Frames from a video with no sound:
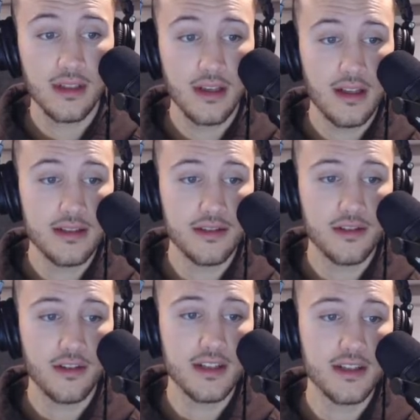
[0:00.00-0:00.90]
This is
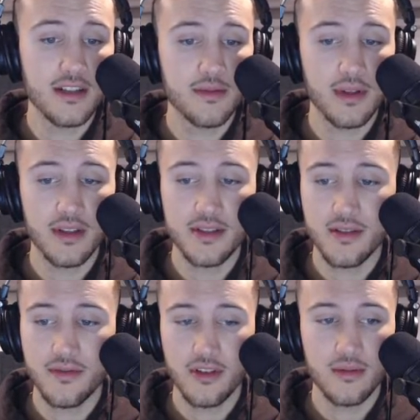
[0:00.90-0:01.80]
crazy that it's been listed
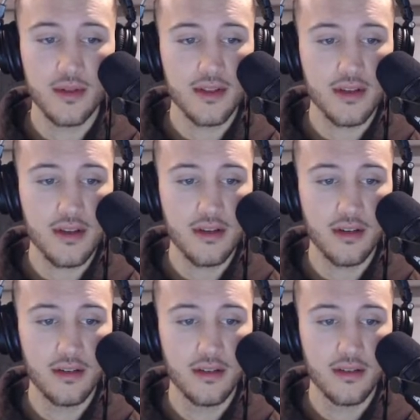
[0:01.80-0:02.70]
for almost a year.
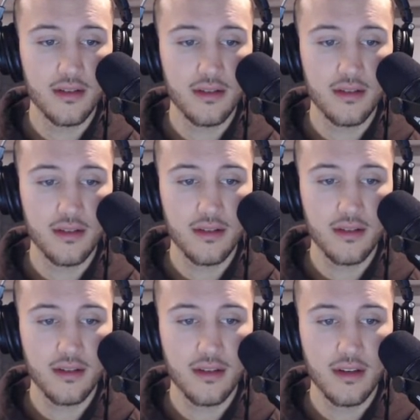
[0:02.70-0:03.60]

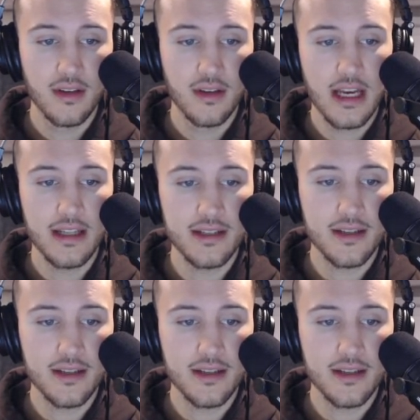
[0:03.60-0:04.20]
And this is